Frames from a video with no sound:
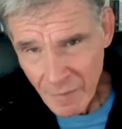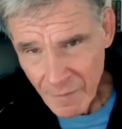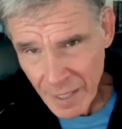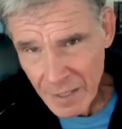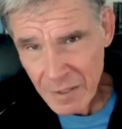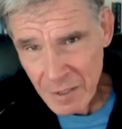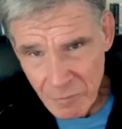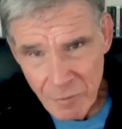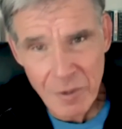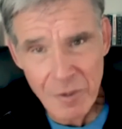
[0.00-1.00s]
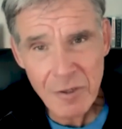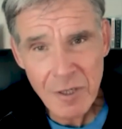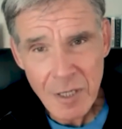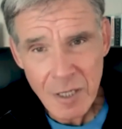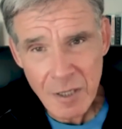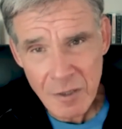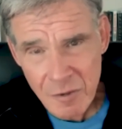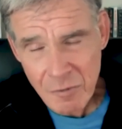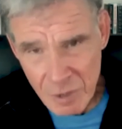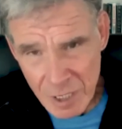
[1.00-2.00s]
That difference is
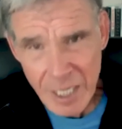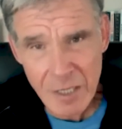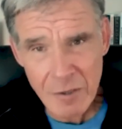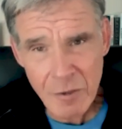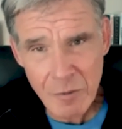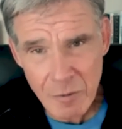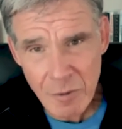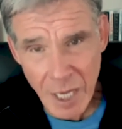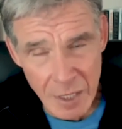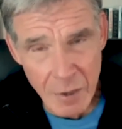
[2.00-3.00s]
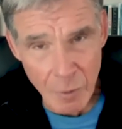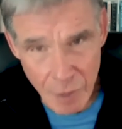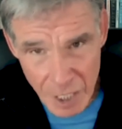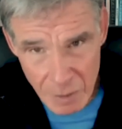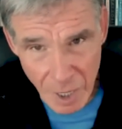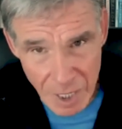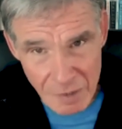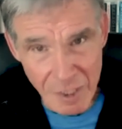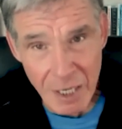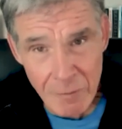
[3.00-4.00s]
related to getting our
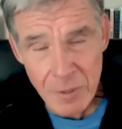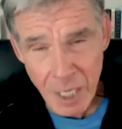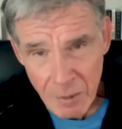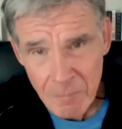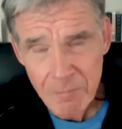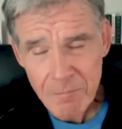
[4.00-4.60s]
antibodies amped up.